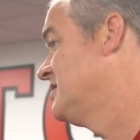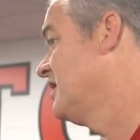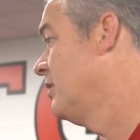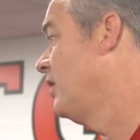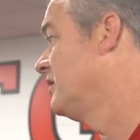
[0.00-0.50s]
He's
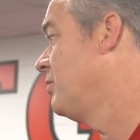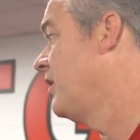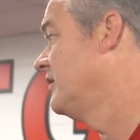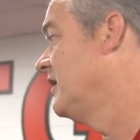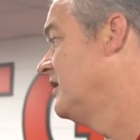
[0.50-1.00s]
going to want the
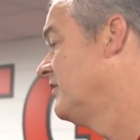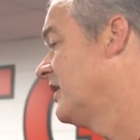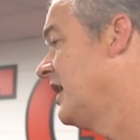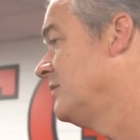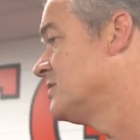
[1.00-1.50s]
ball at the end of a
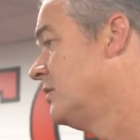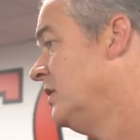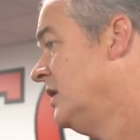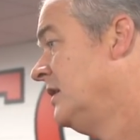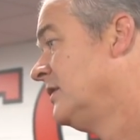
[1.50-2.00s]
game. So
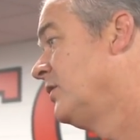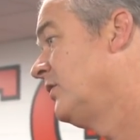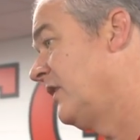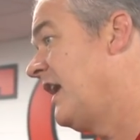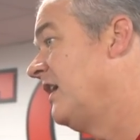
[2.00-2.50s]

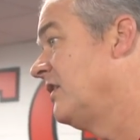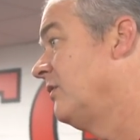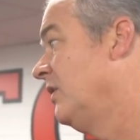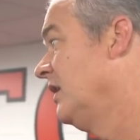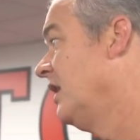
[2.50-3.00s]
those are the guys I
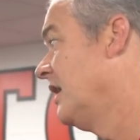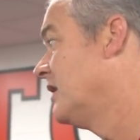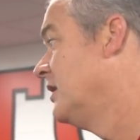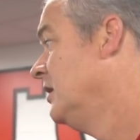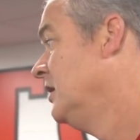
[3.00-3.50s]
really
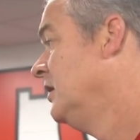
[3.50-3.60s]
like.